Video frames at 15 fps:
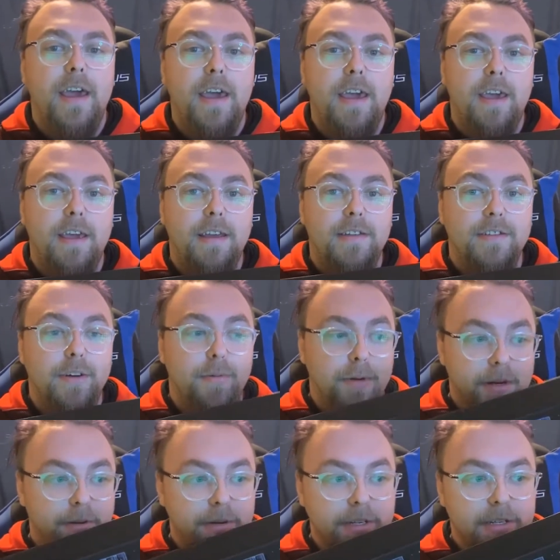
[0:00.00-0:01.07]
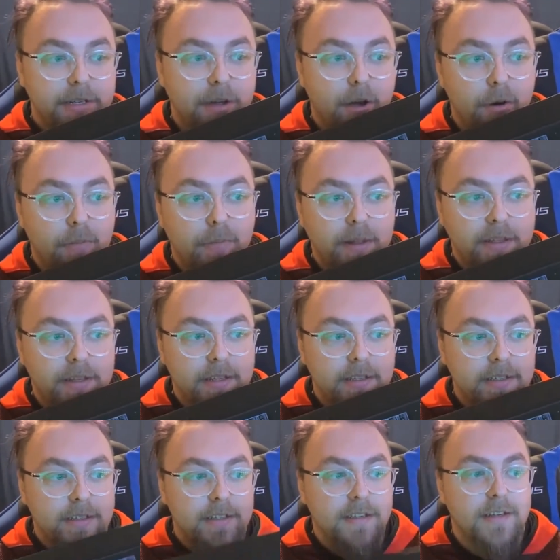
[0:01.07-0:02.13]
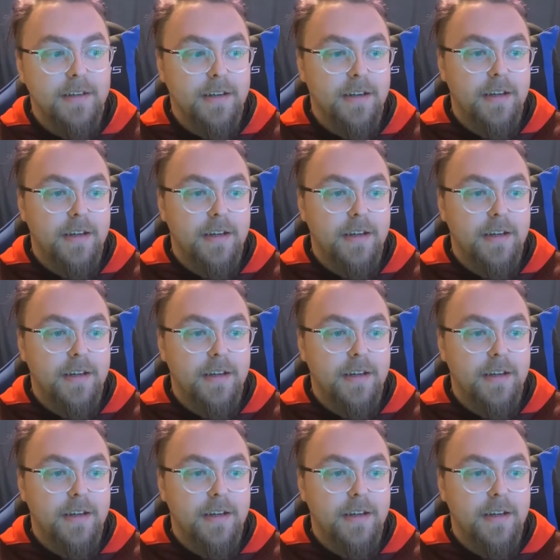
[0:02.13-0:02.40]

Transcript: And so we're going to open this.